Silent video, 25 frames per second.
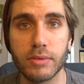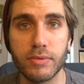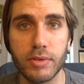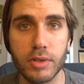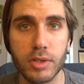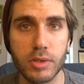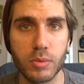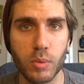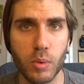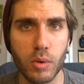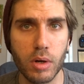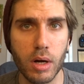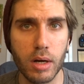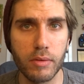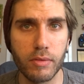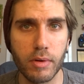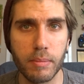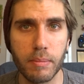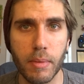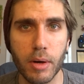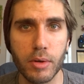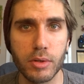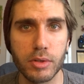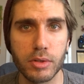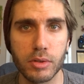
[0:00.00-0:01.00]
If you just walk over
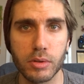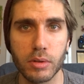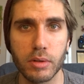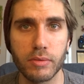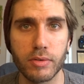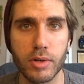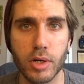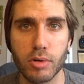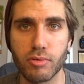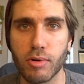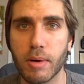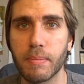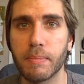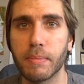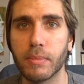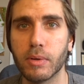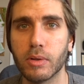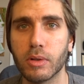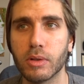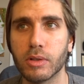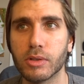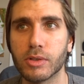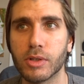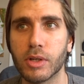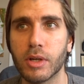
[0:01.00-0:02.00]
most sort of
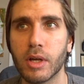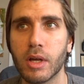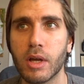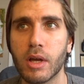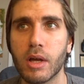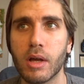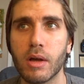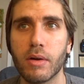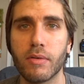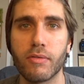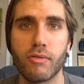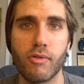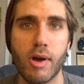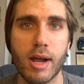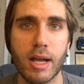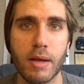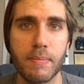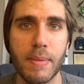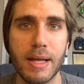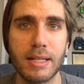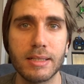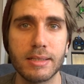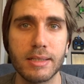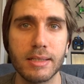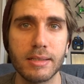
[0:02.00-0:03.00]
crumbled,
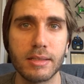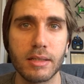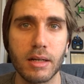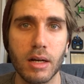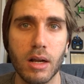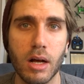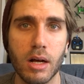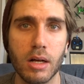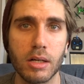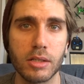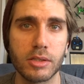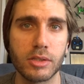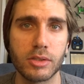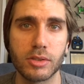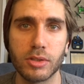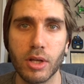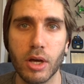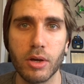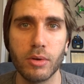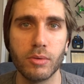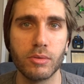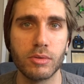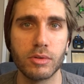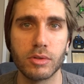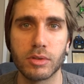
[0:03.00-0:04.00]
fragmented glass,
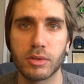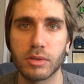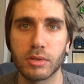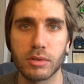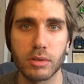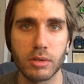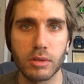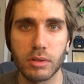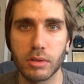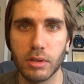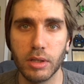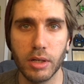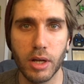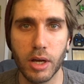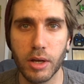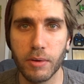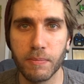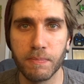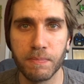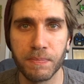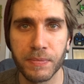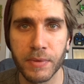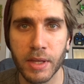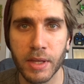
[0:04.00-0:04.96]
stones, you know,